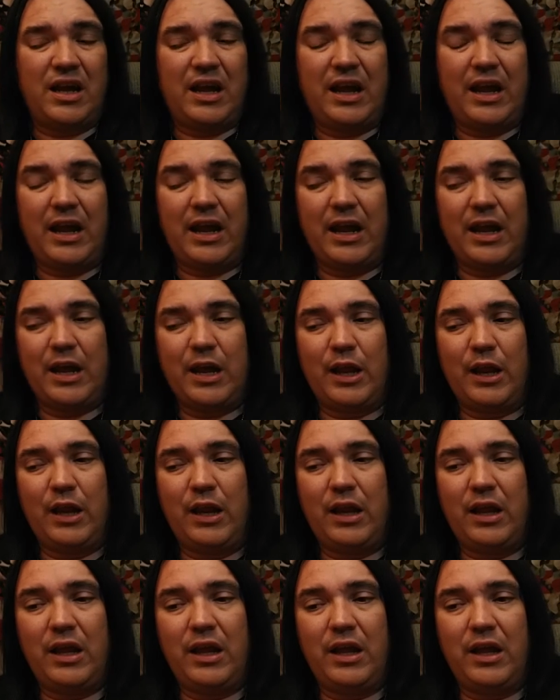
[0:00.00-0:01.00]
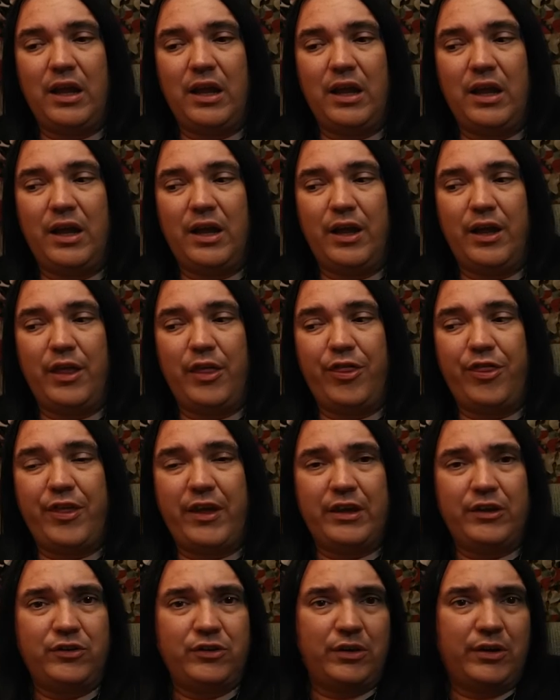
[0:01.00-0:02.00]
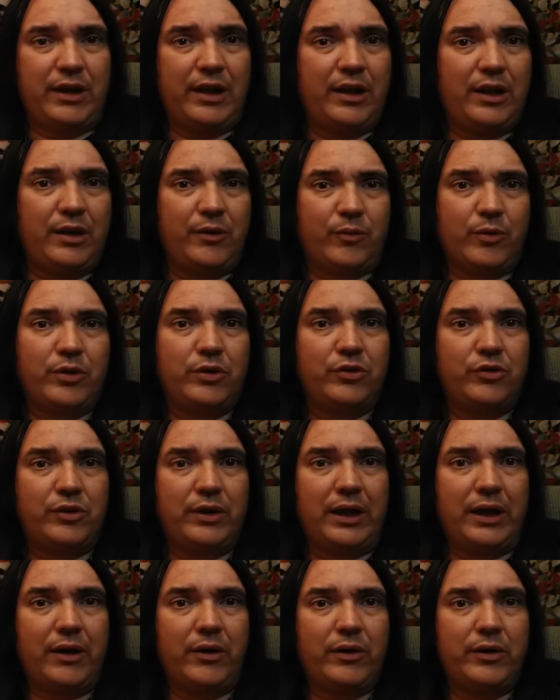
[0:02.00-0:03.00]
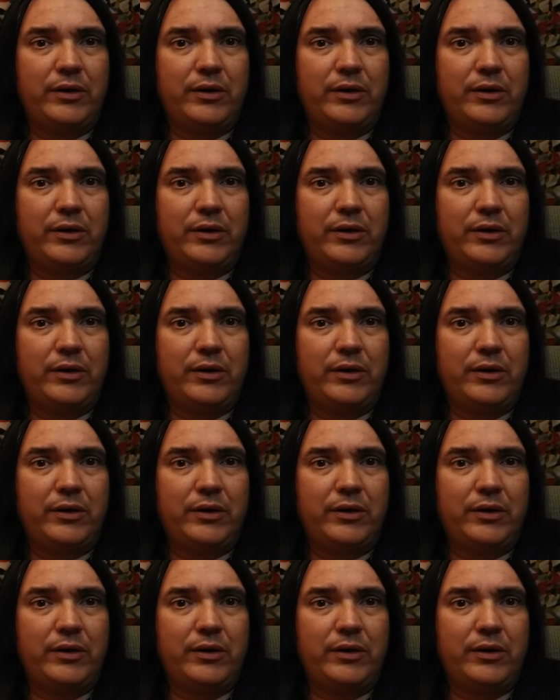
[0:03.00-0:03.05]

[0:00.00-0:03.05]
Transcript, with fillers: And things are getting worse now.